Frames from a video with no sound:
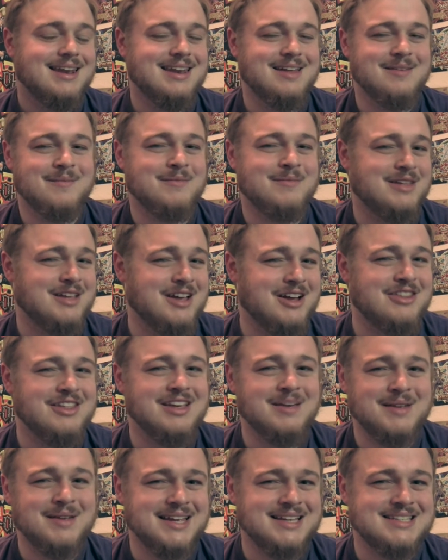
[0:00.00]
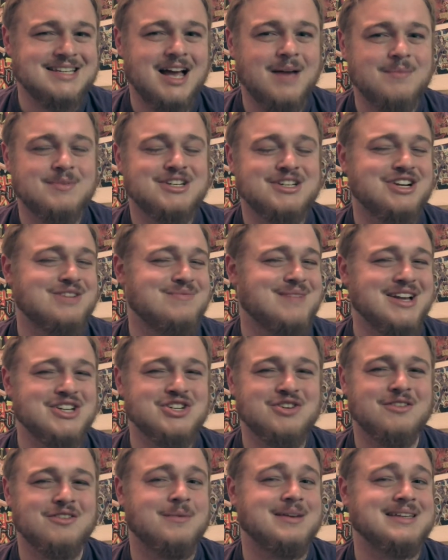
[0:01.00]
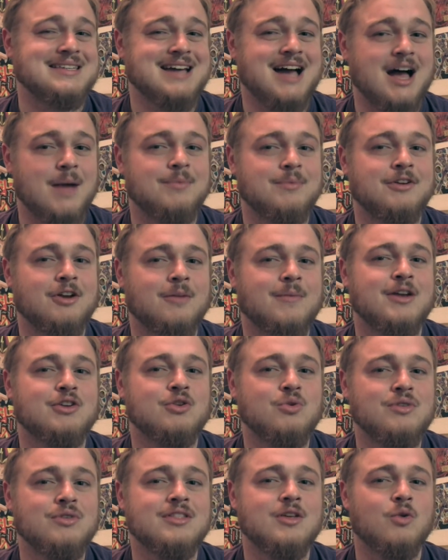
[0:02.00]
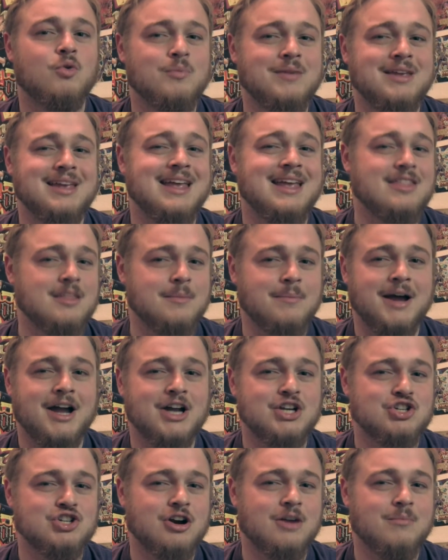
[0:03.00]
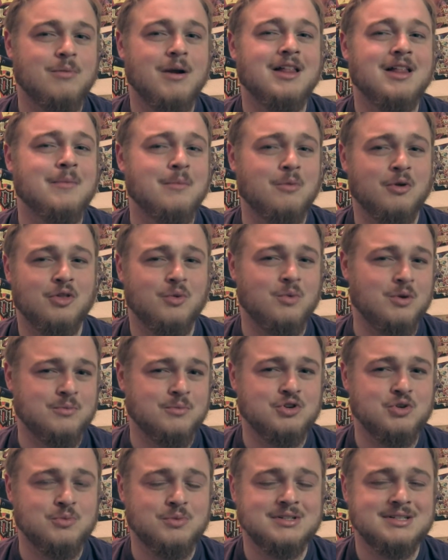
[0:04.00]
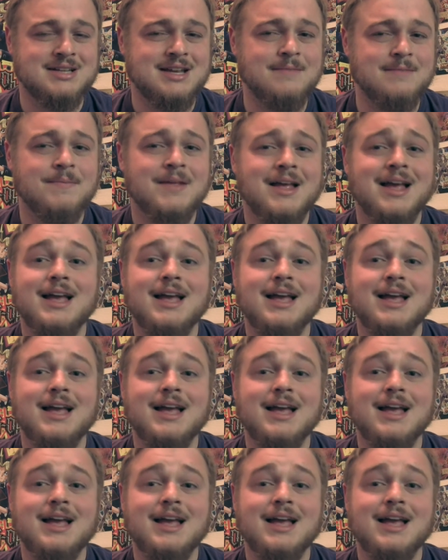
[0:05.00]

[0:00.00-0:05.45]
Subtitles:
I think it'll be like top tier. I'm not sure they'll be top tier, but I do think they will be in the pie chart, probably a little more than 1 to 2%.